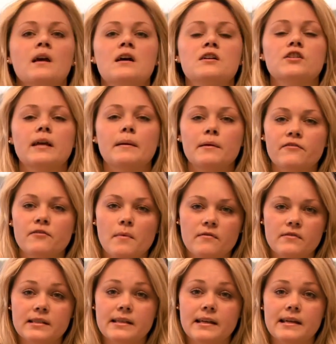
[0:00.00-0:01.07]
So coming from
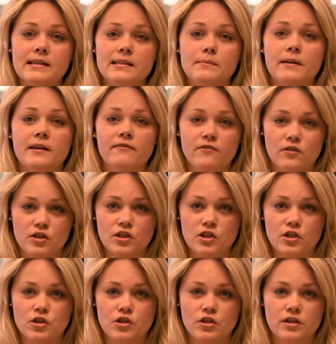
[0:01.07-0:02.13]
overseas and being a first
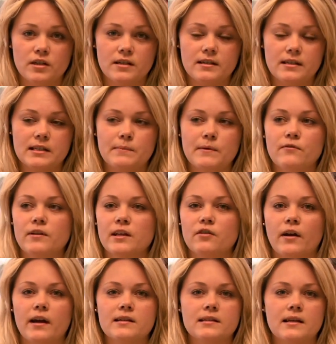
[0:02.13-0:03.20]
year student, it's been really
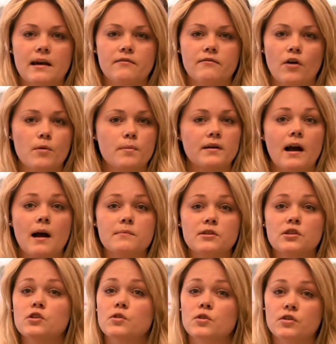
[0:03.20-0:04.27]
great to have open
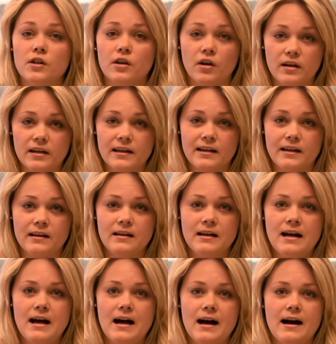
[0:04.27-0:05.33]
arms as soon as I got here.
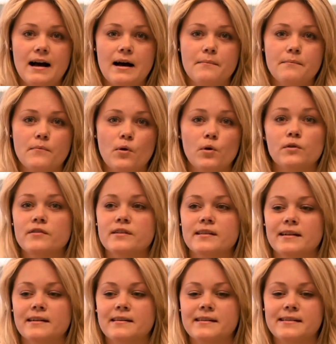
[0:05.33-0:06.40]
Um, all of a
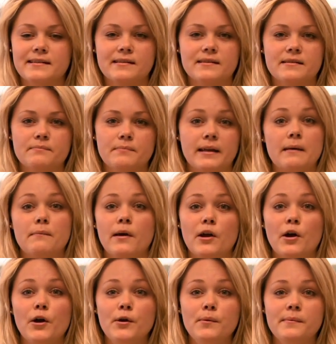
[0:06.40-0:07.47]
sudden this has become my
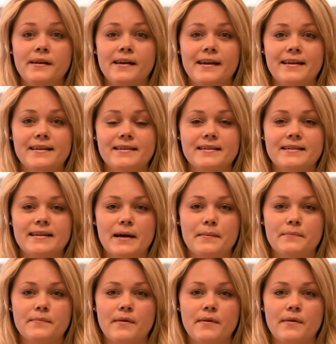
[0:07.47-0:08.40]
home and um,